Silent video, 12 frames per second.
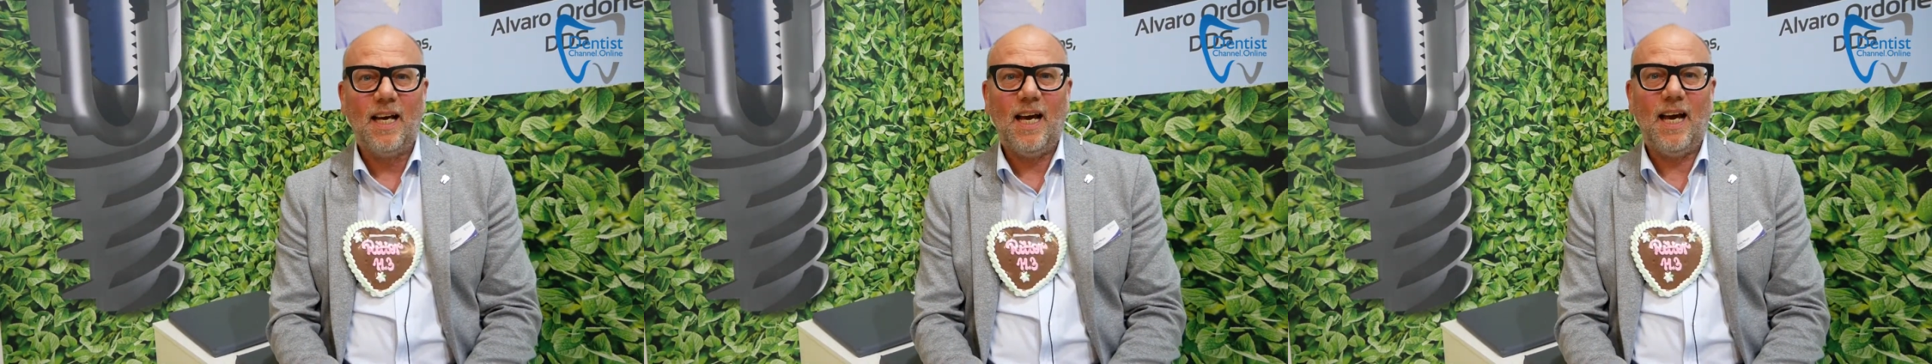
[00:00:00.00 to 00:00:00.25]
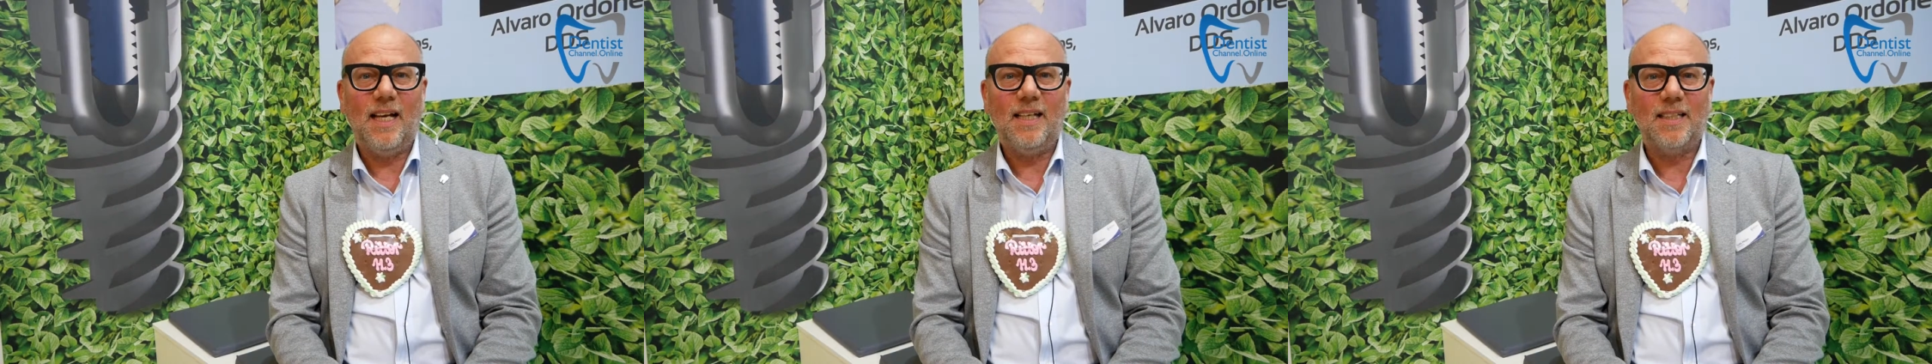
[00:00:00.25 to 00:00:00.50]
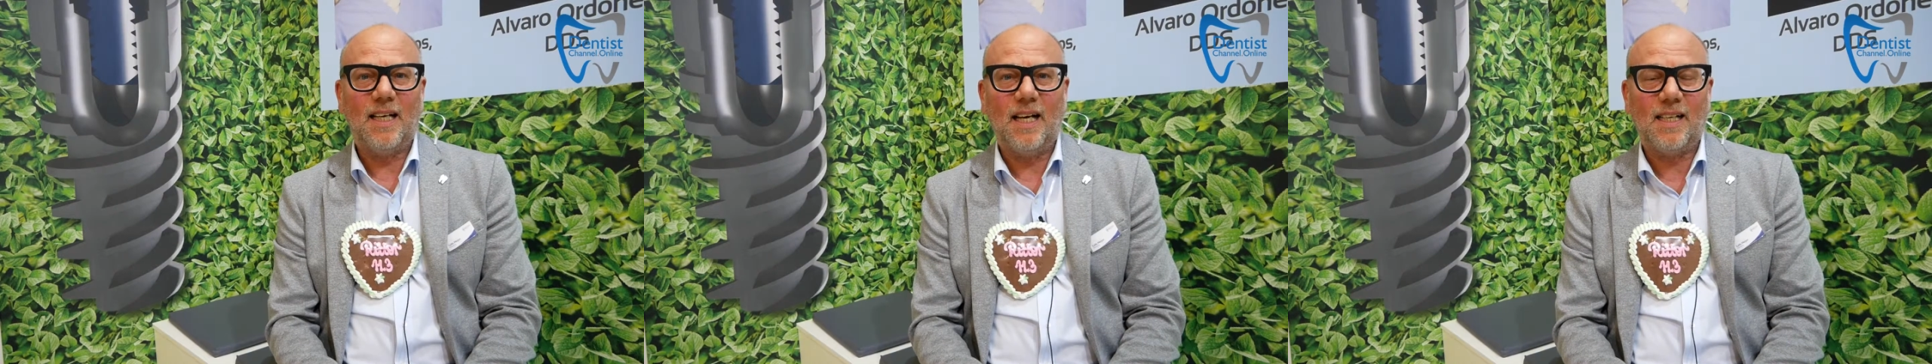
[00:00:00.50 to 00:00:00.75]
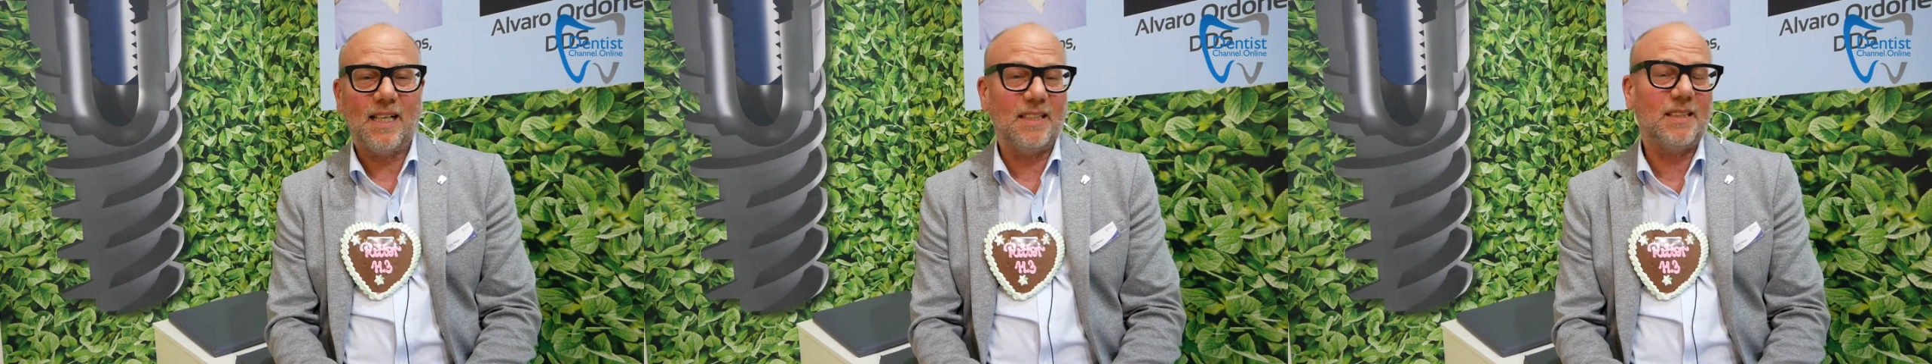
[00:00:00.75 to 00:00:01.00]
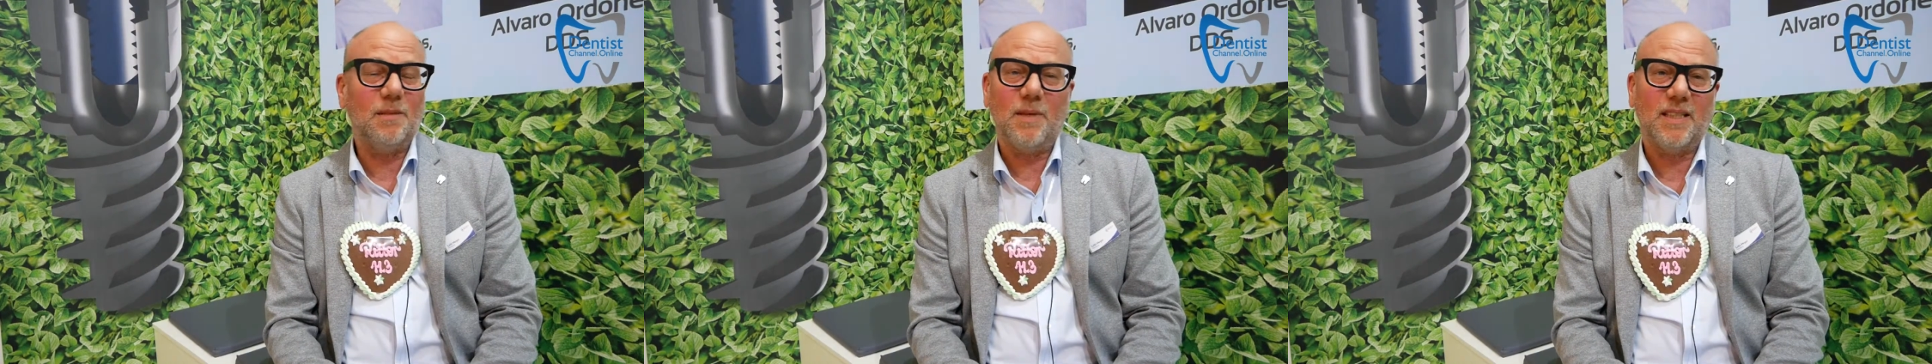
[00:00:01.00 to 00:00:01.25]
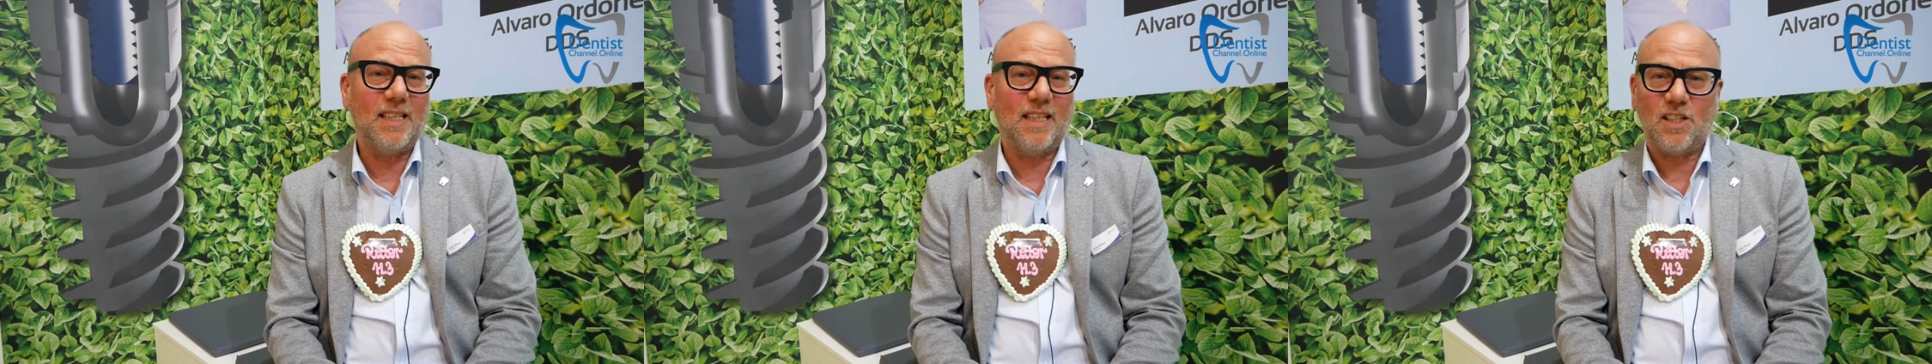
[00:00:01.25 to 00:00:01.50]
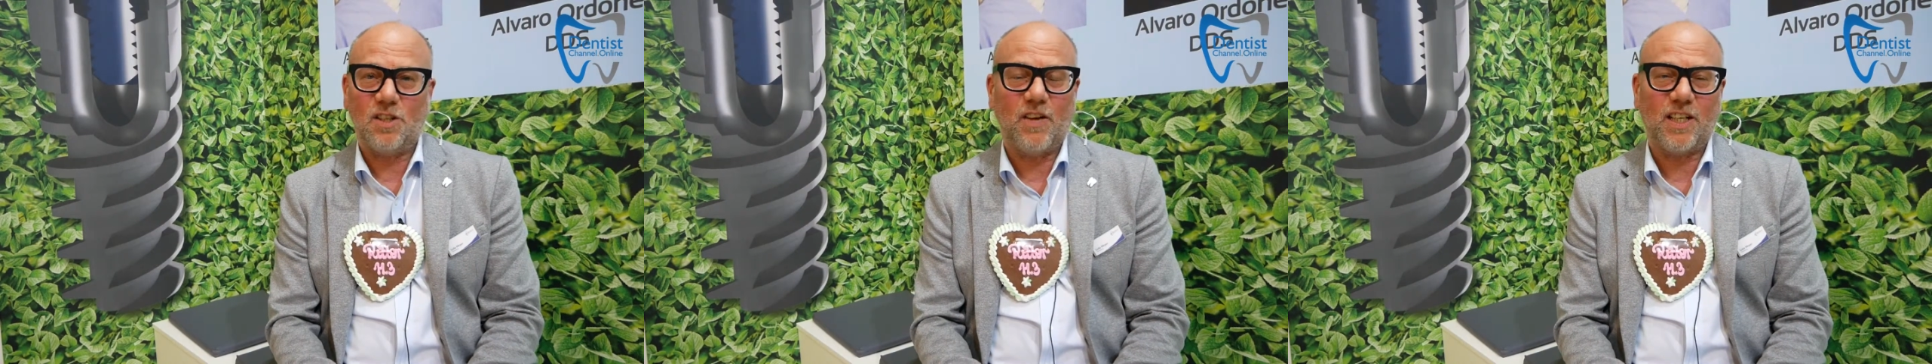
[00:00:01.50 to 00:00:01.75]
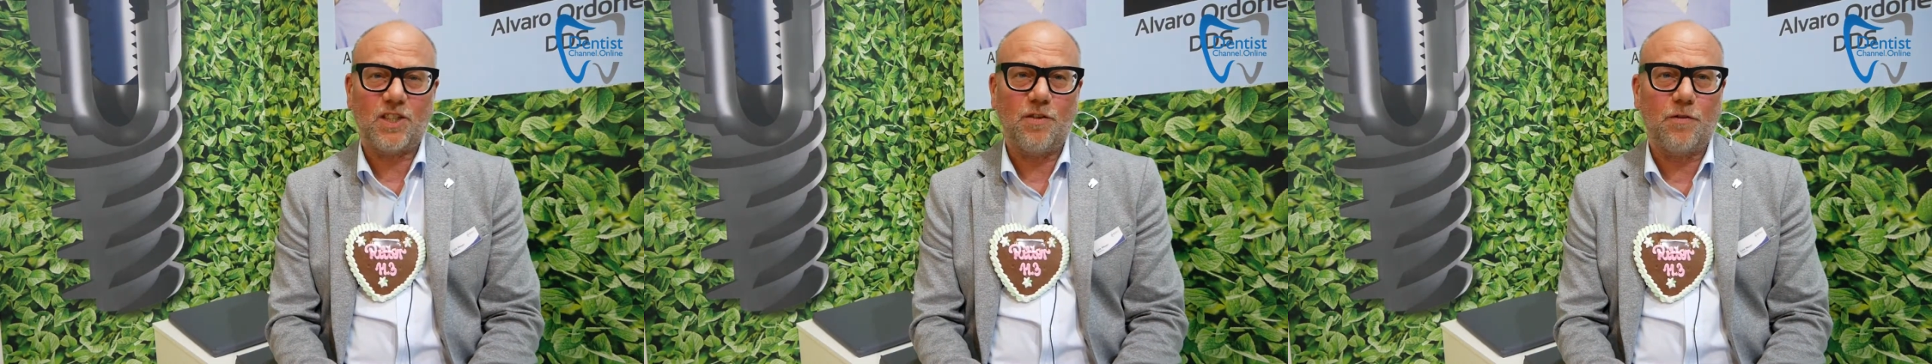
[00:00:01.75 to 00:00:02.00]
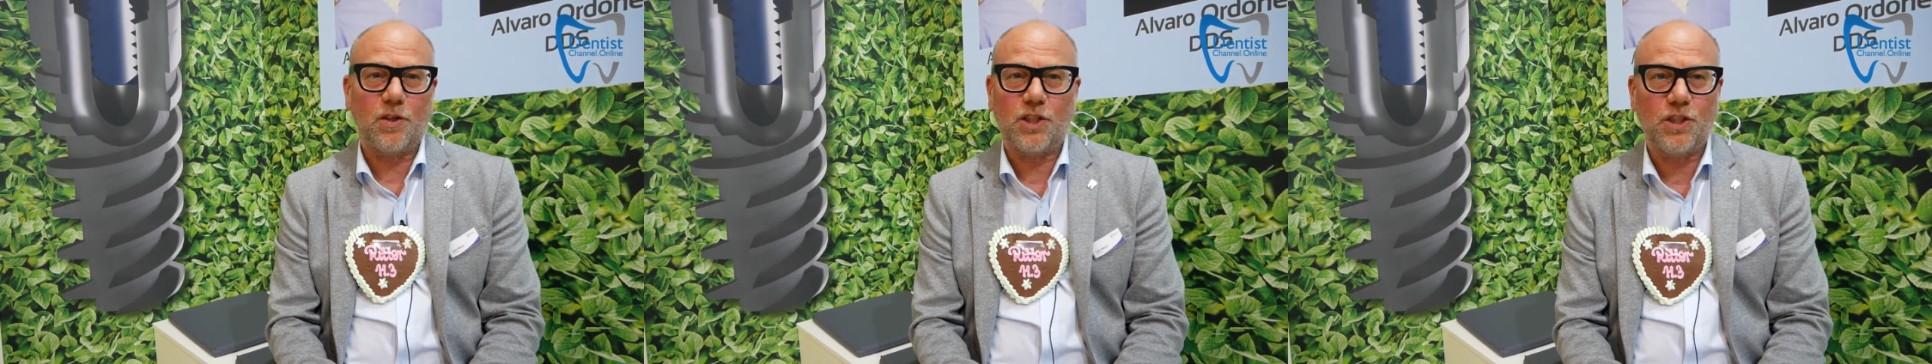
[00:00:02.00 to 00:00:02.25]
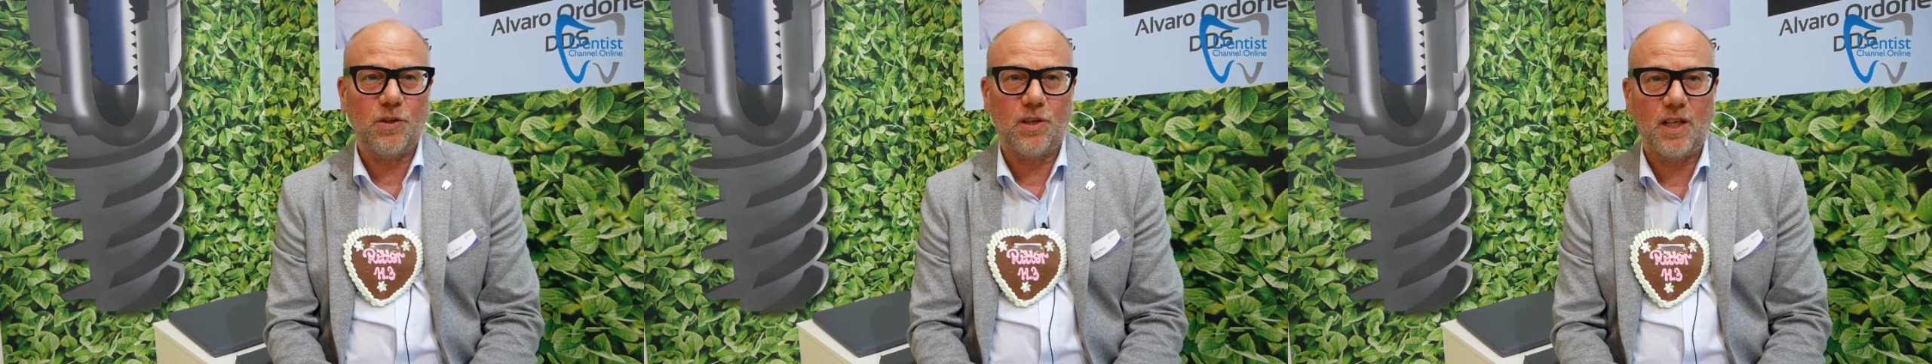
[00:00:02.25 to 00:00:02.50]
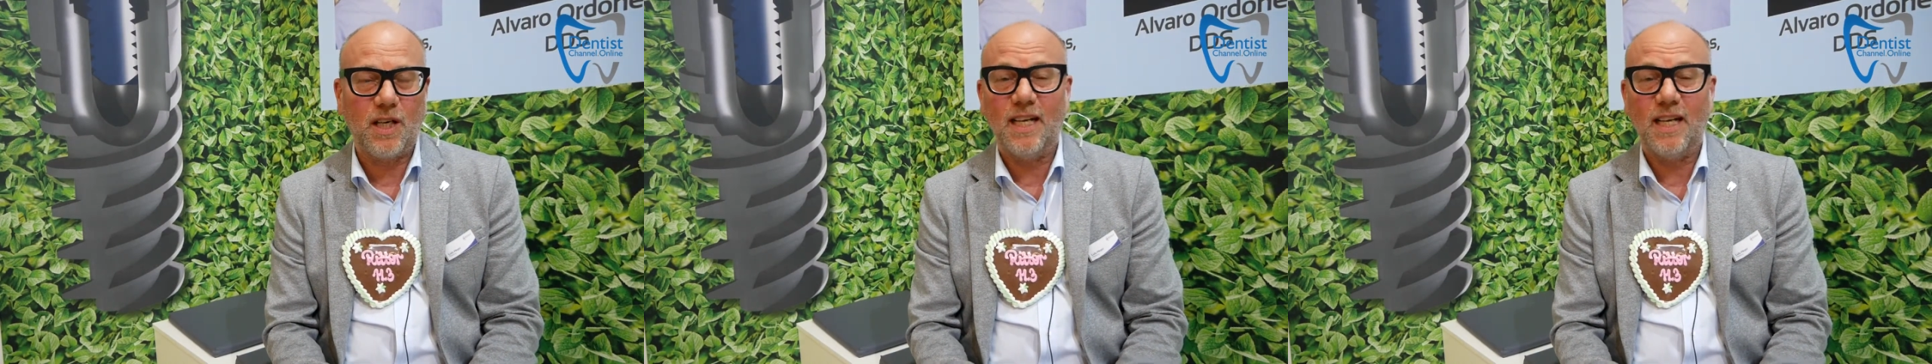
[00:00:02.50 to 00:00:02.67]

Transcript: And customer satisfaction for sure,